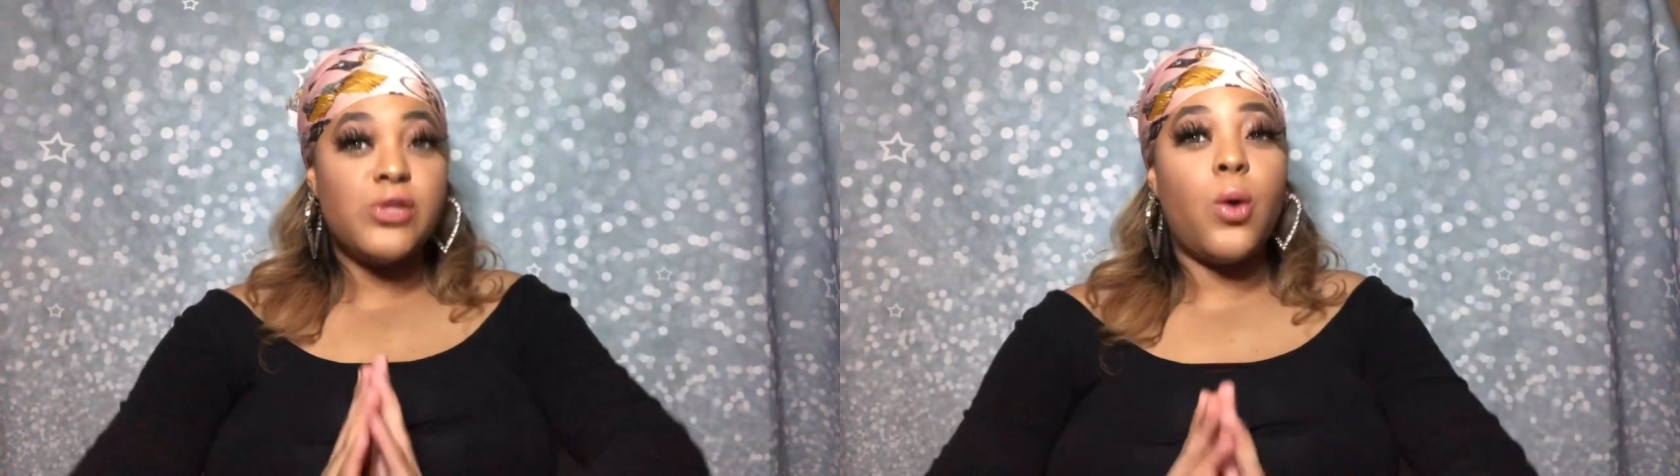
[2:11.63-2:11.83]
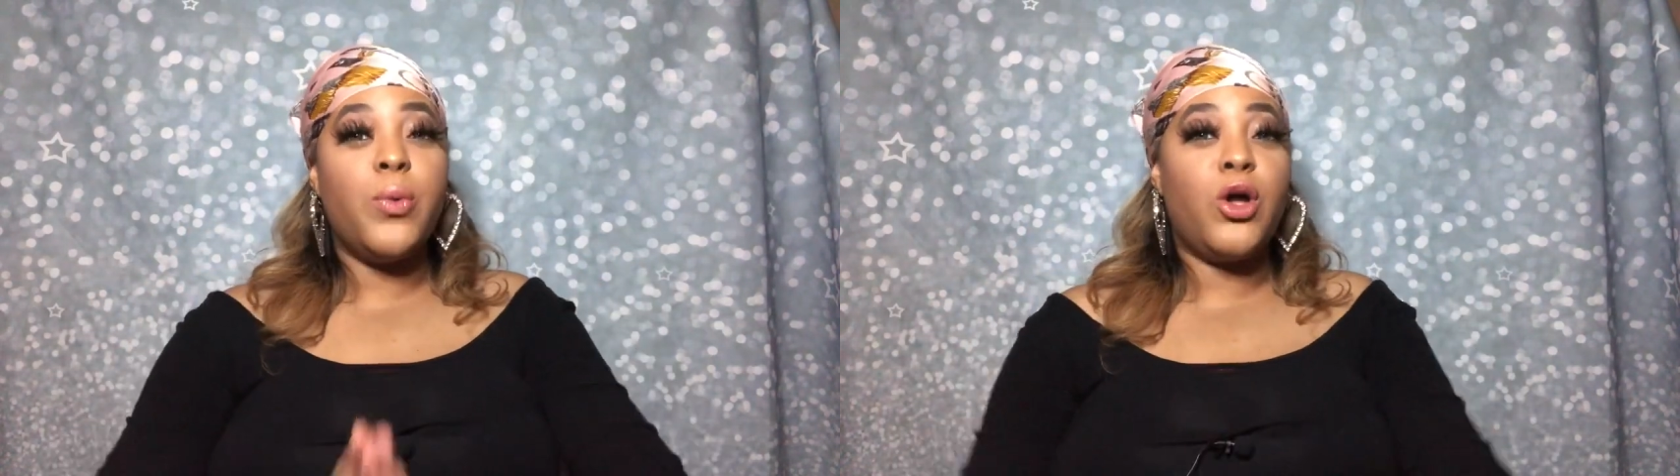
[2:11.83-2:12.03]

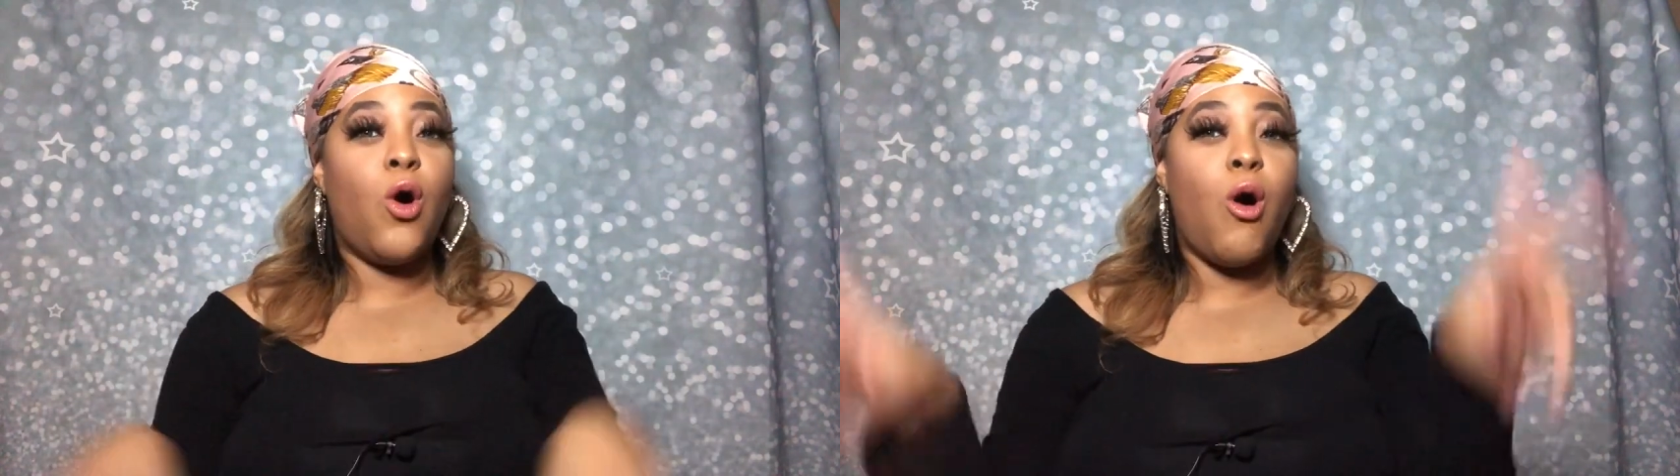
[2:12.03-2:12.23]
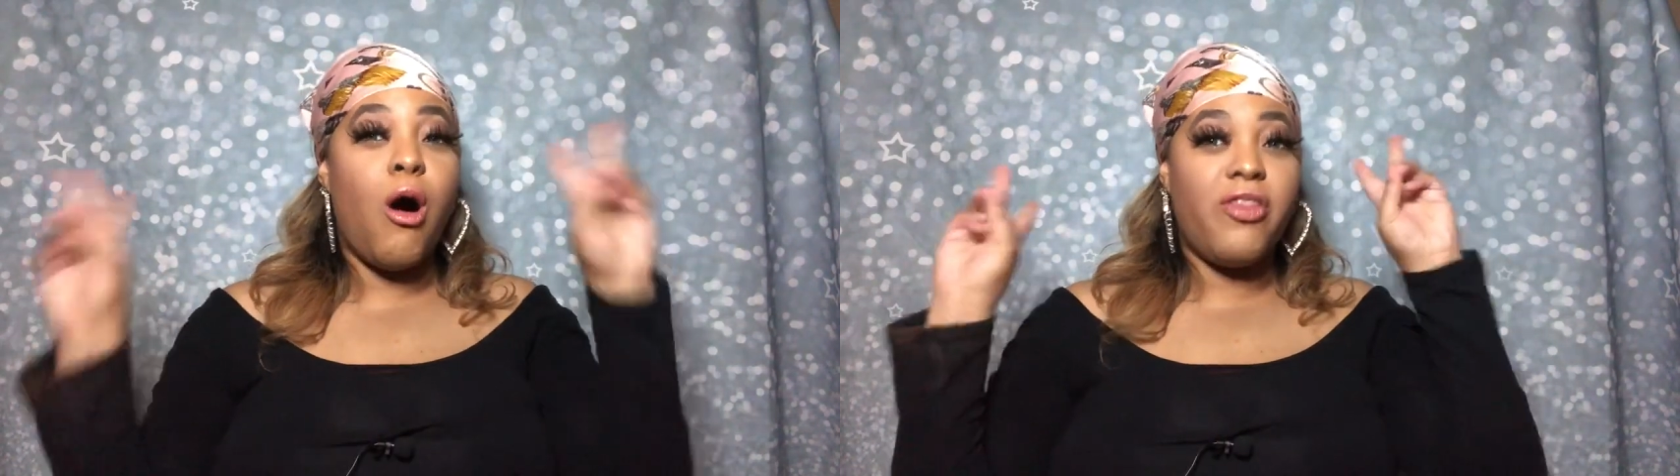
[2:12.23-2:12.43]
is what we
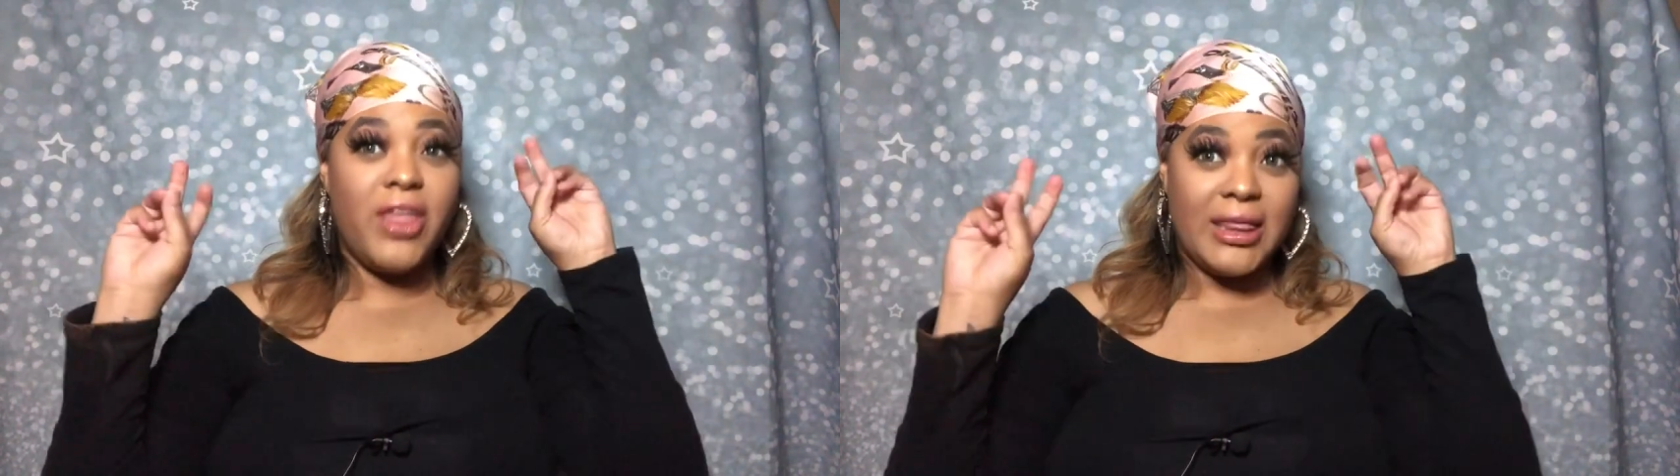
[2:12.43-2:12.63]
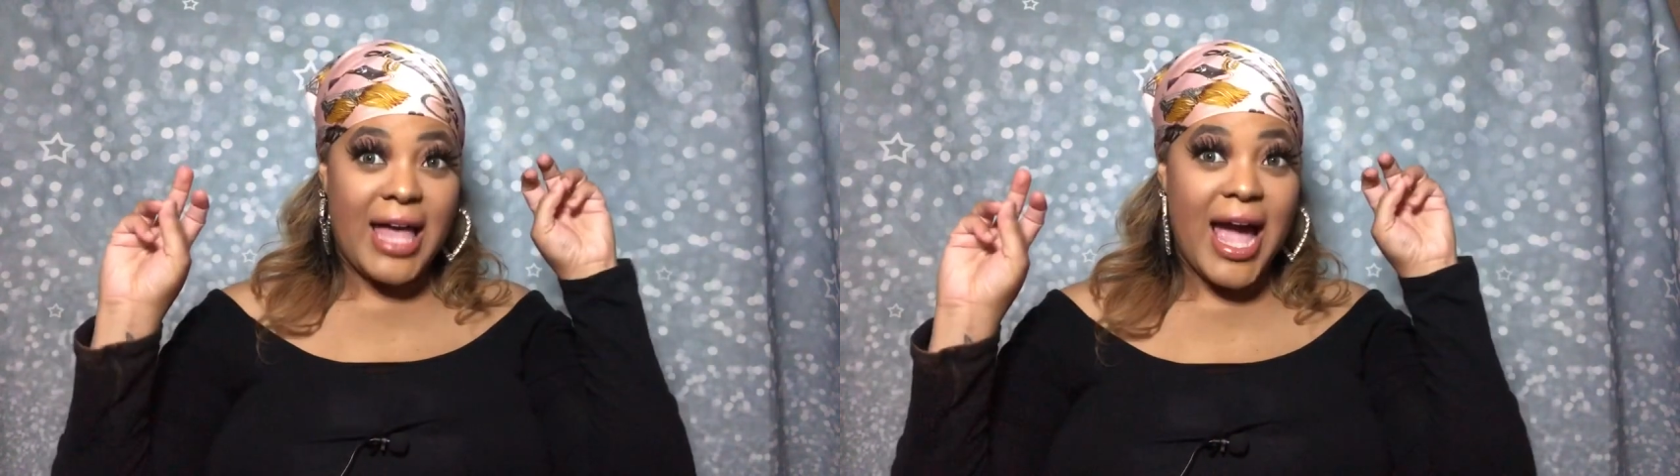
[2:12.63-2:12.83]
call
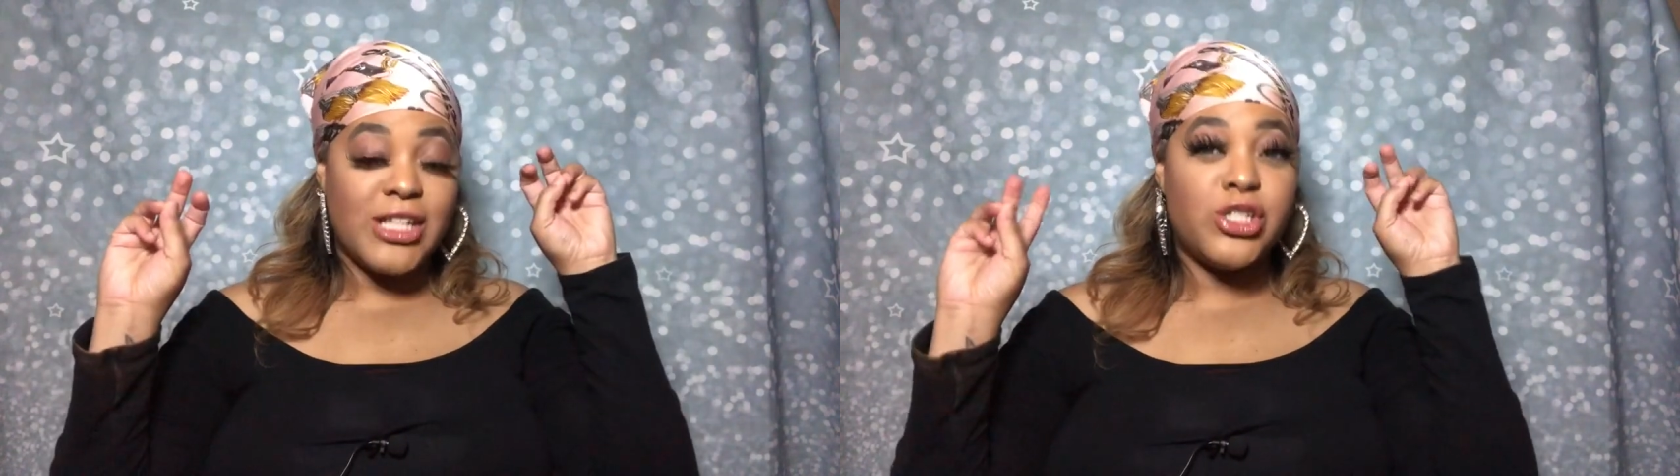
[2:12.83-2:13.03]
the latch.